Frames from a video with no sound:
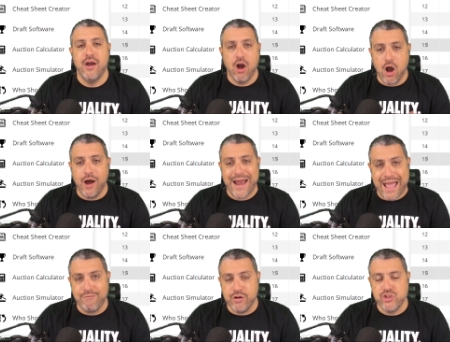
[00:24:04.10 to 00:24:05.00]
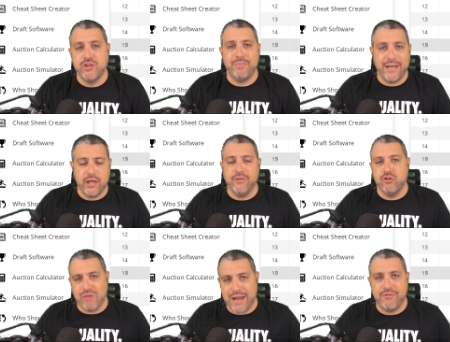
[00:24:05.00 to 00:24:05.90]
on average, depending on the
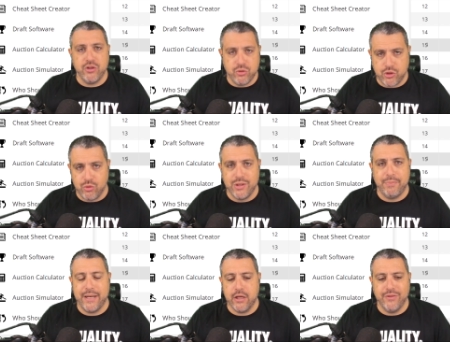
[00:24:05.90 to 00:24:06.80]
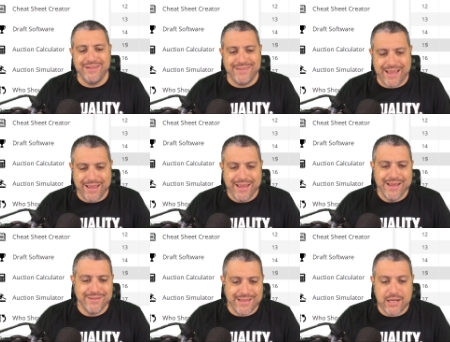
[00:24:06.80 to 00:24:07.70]
draft that you do and depending on the day.
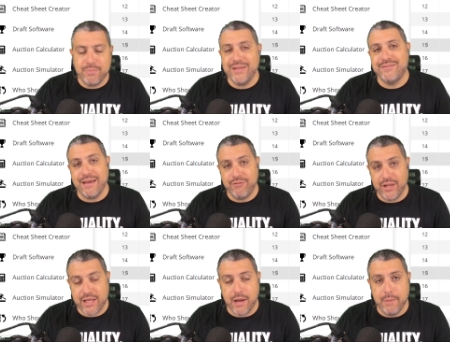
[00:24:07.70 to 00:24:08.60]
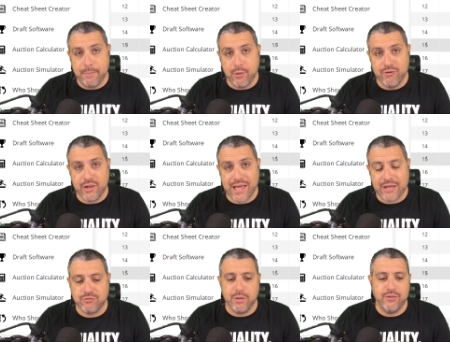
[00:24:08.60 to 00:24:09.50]
His ADP has definitely come up over the
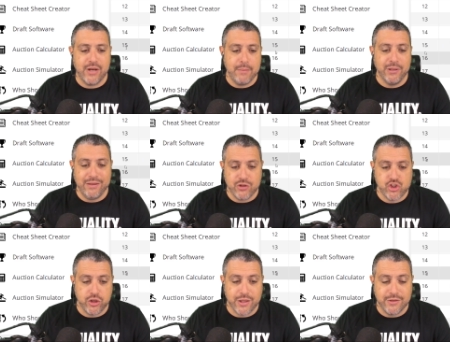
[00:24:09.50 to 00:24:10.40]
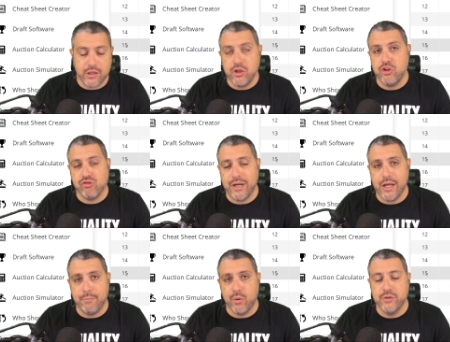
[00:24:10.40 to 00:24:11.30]
last month, and I believe it should continue to trend
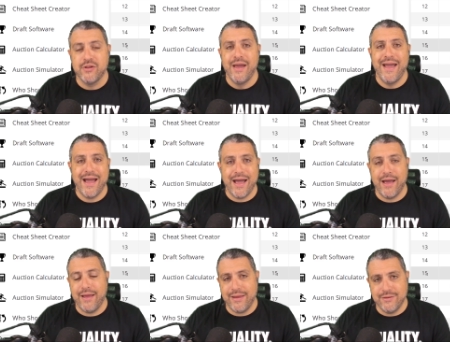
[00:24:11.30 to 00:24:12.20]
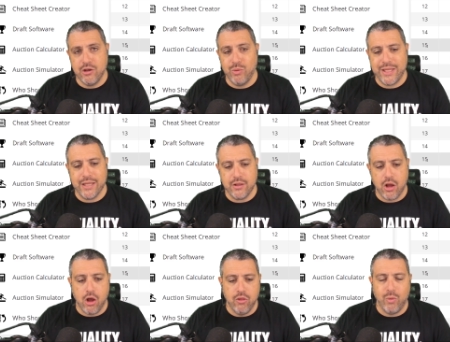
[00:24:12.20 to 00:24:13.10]
upwards uh, until we get
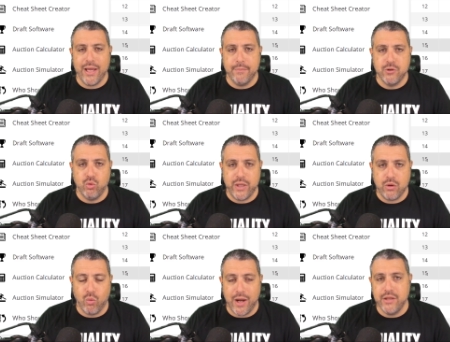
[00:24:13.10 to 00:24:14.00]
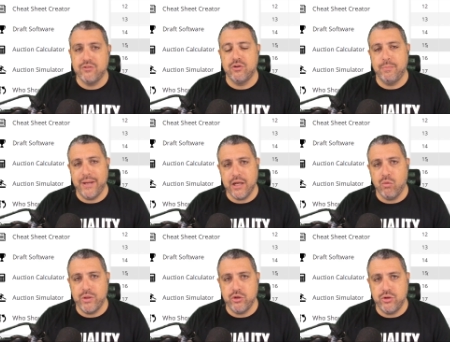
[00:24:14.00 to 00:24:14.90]
all the way up to week one. So, depending
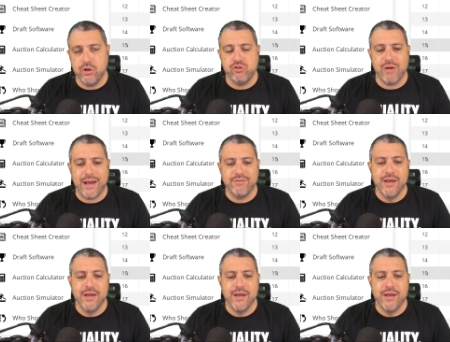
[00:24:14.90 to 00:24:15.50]
on when you do your draft,